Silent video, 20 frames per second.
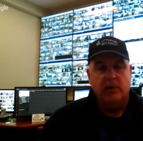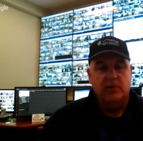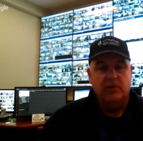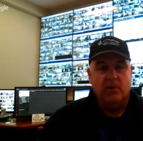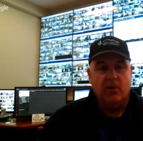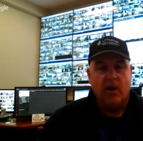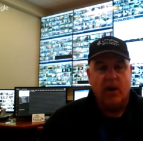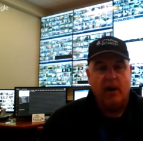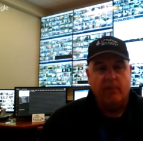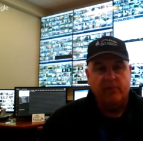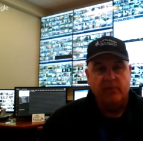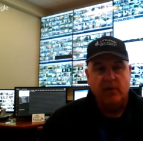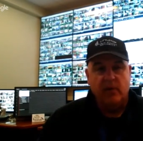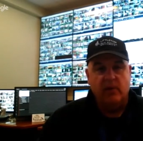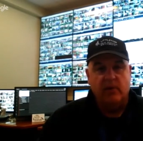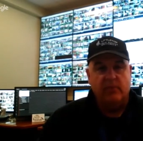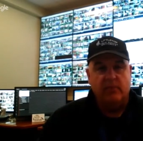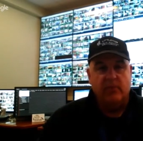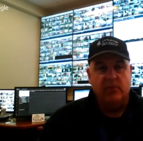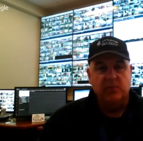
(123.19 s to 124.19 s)
are often
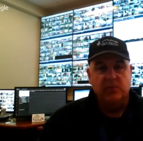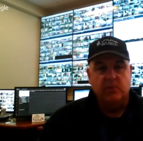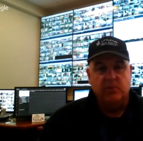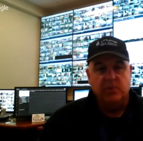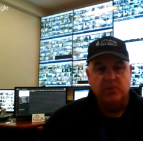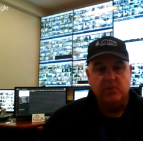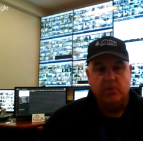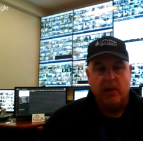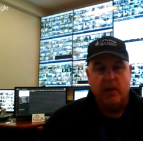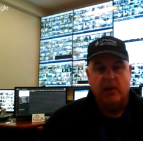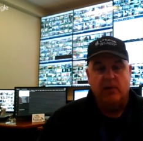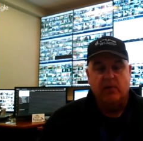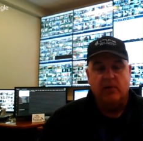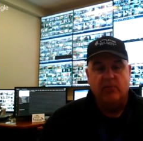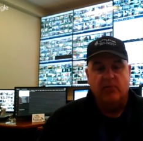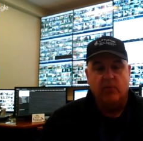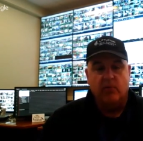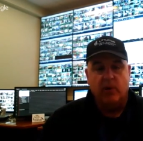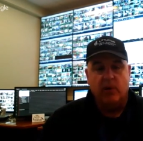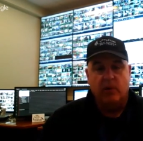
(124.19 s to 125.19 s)
the first
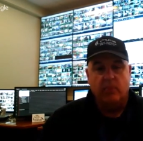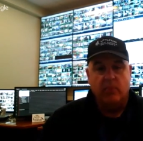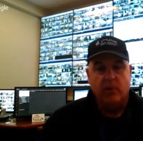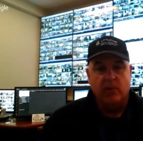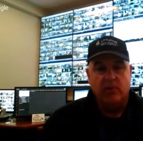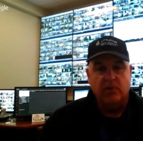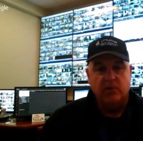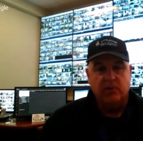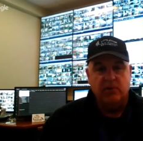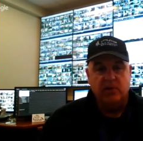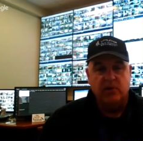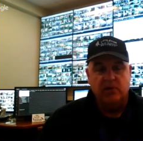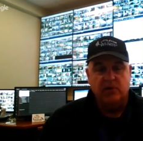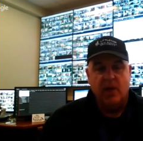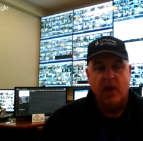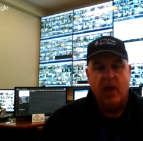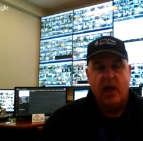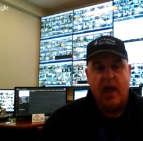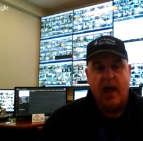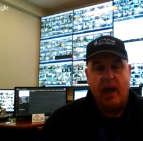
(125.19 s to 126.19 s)
responders when emergencies
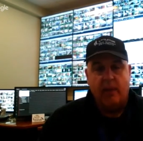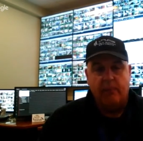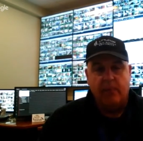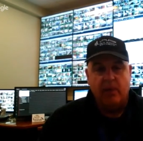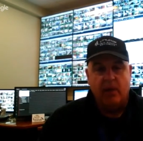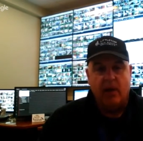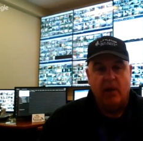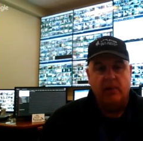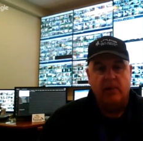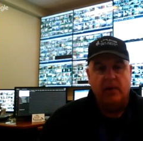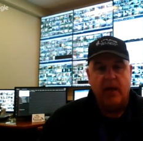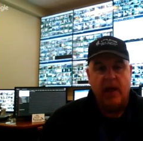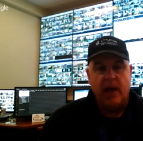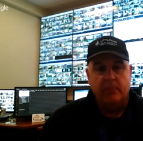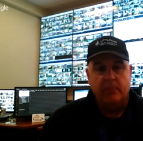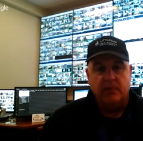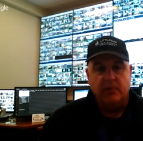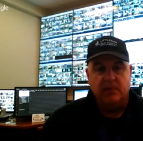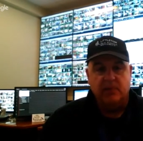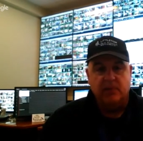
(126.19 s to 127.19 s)
happen on the
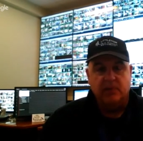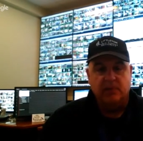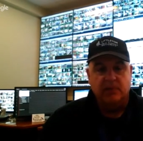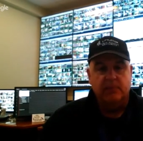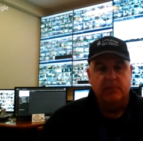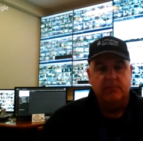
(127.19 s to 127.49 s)
campuses.